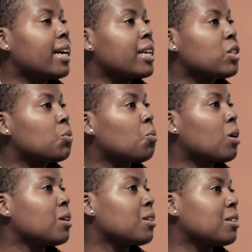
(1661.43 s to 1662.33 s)
last
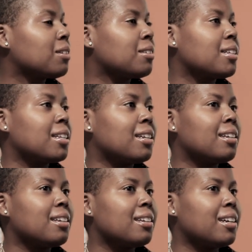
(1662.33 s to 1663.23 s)
words,
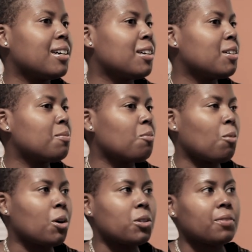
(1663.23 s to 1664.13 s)
any
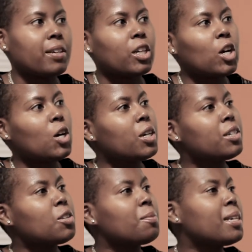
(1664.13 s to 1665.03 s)
words of
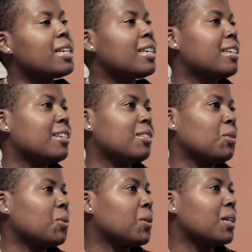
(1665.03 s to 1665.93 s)
encouragement,
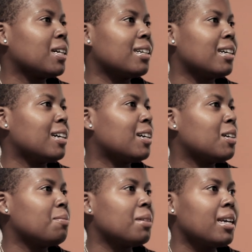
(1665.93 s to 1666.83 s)
or
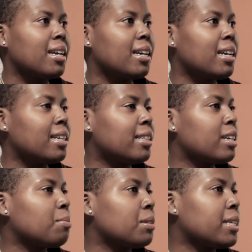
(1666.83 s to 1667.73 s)

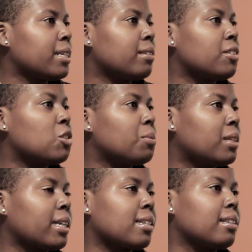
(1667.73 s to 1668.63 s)
anything in particular that you would
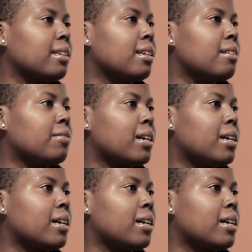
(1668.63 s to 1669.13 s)
like to leave